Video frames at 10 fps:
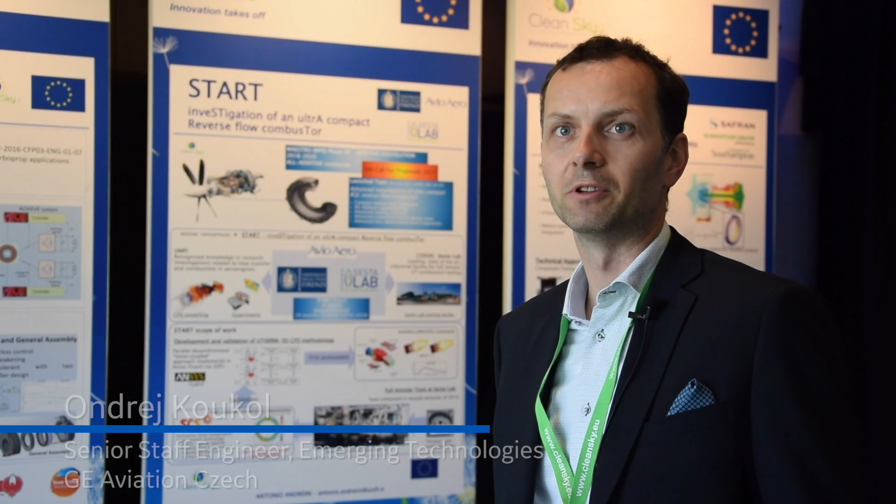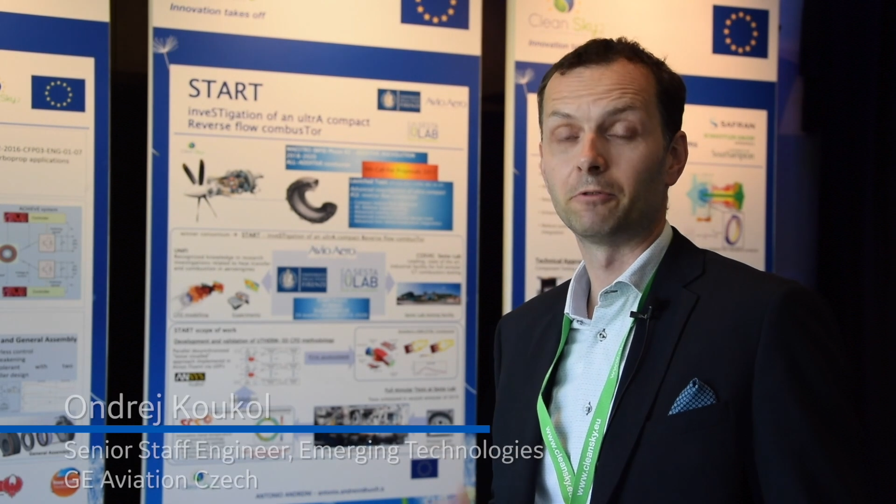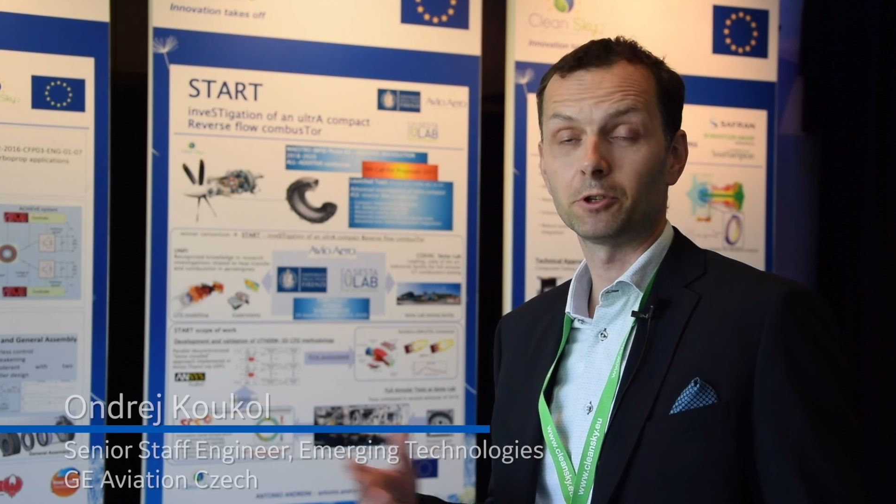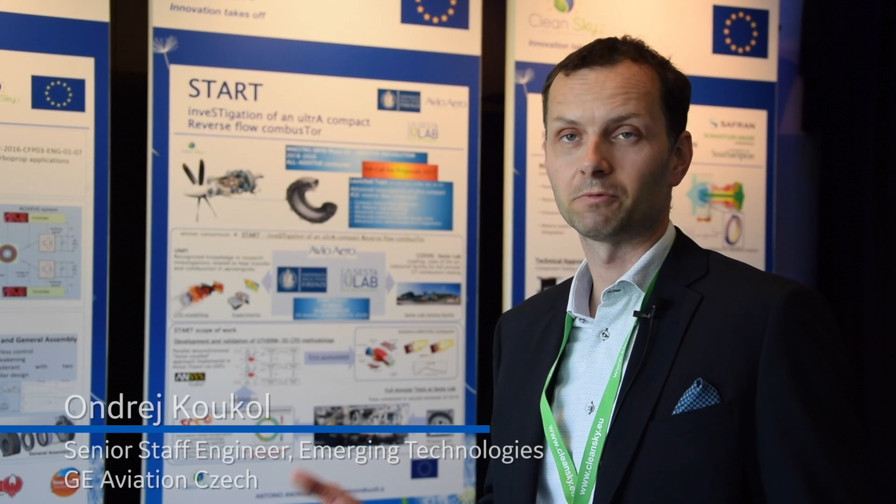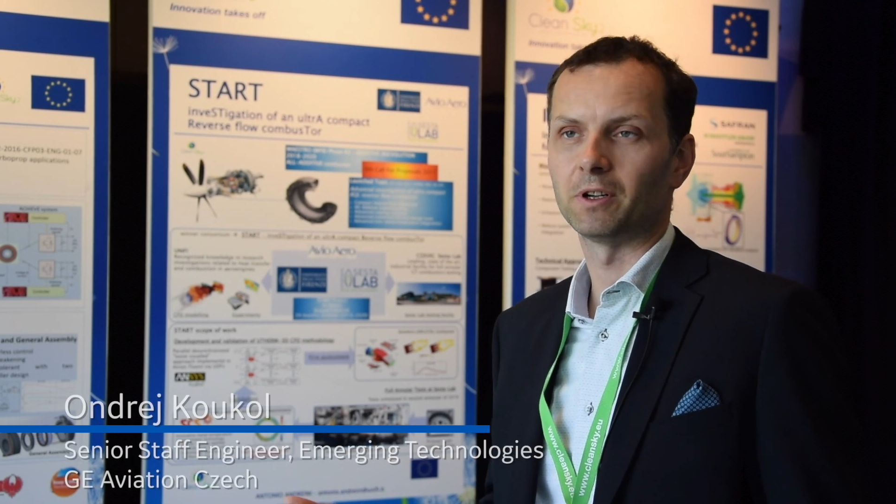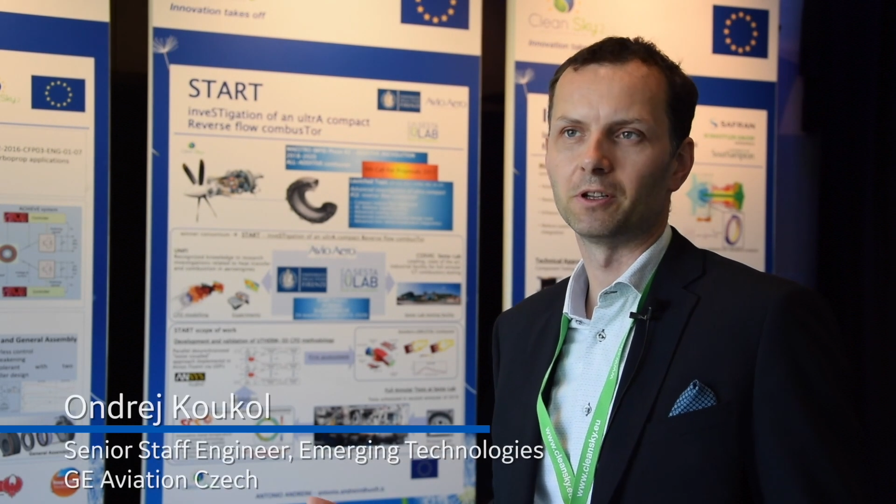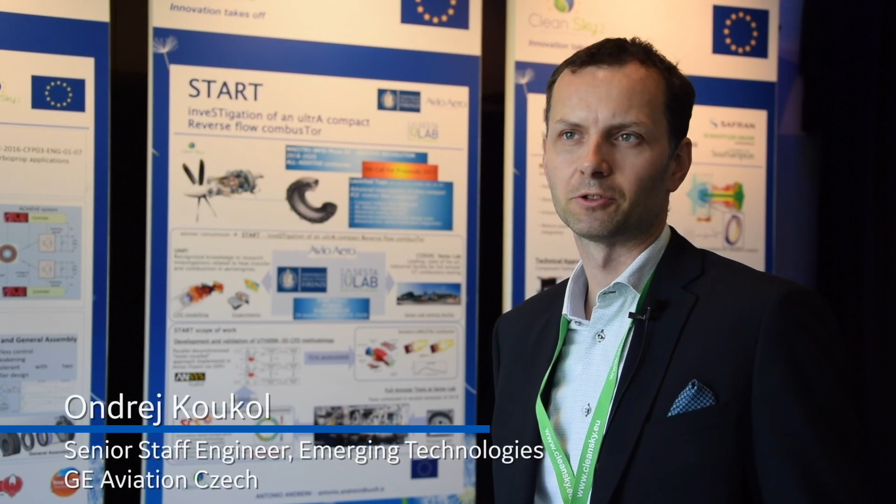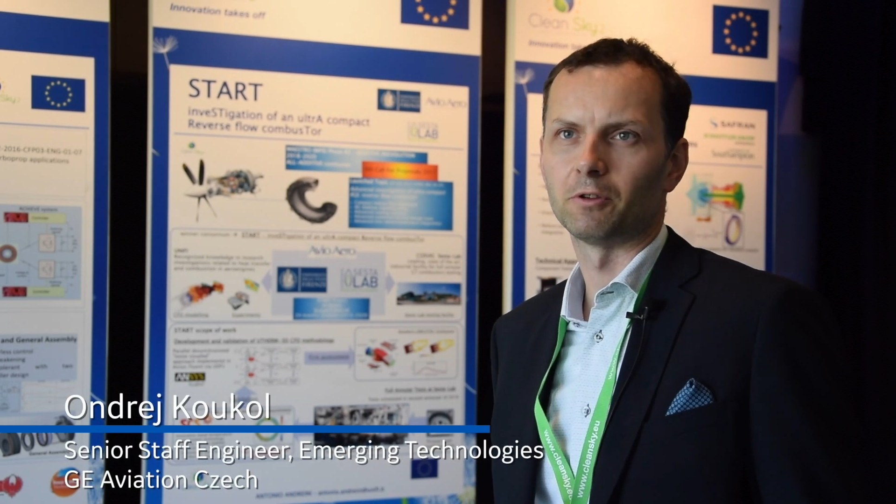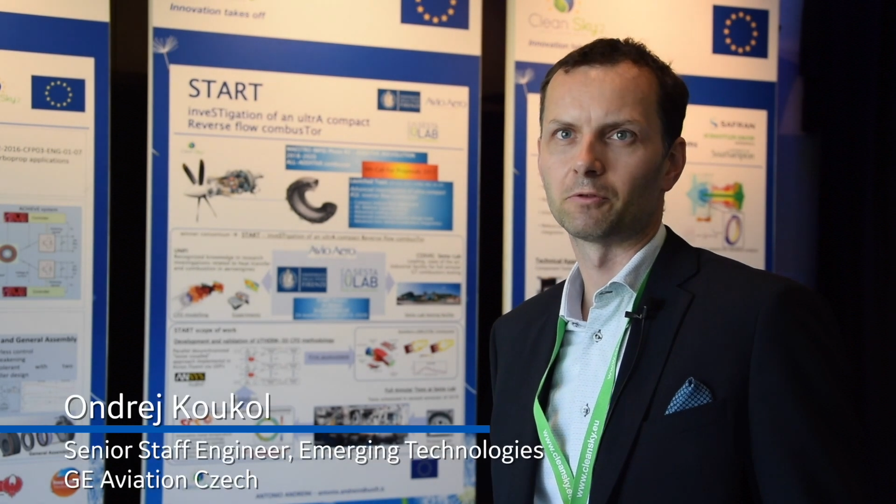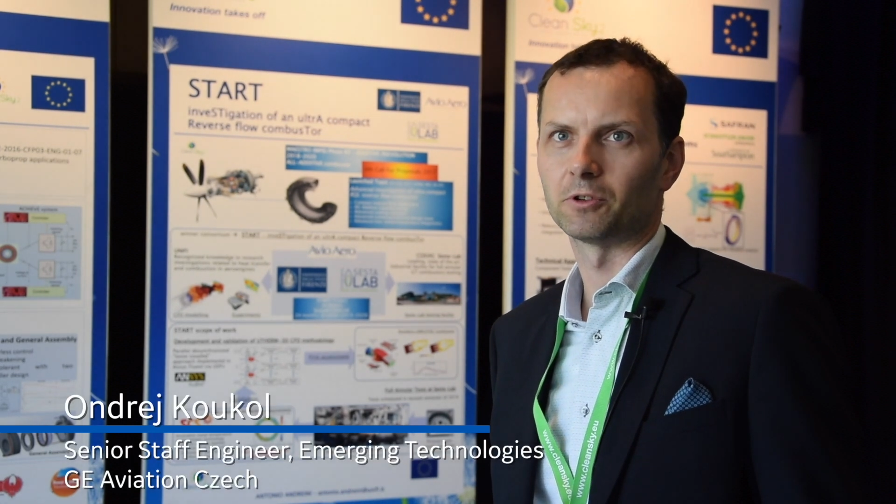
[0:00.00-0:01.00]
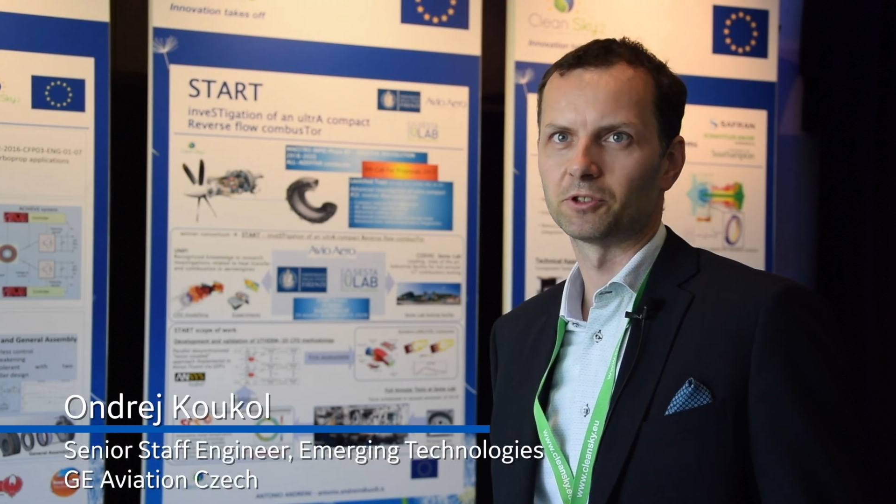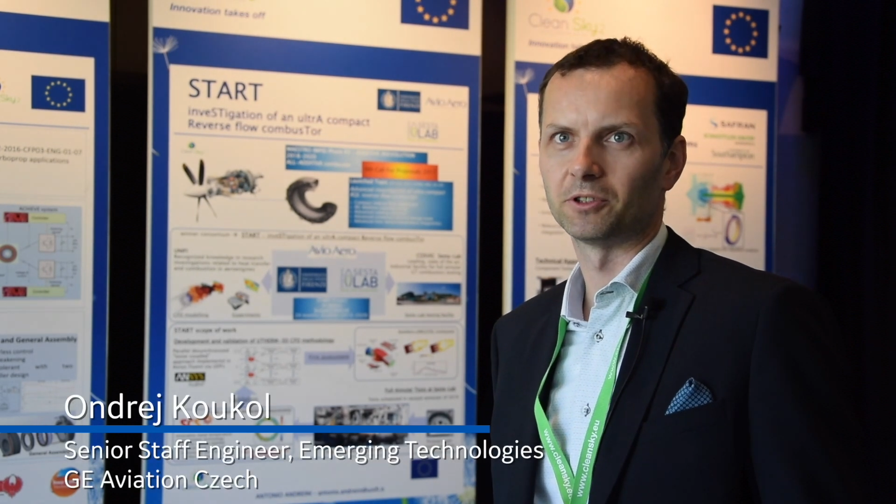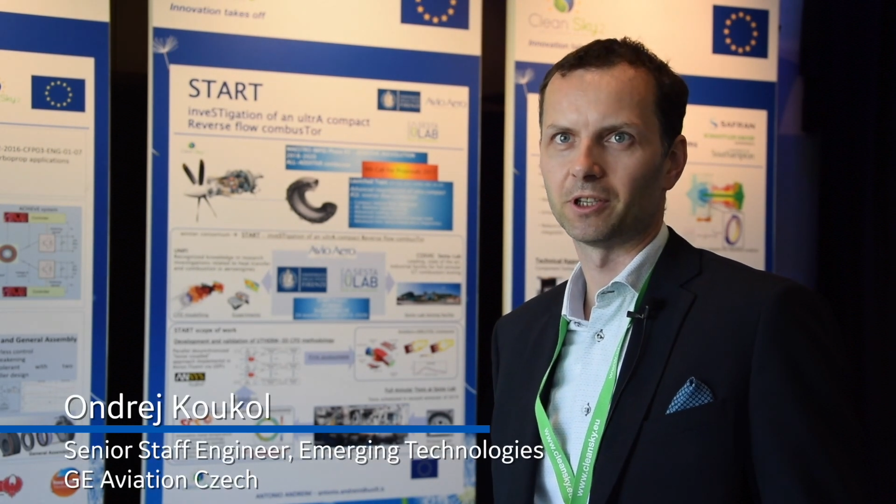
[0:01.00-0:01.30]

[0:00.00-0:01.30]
The first one is, of course,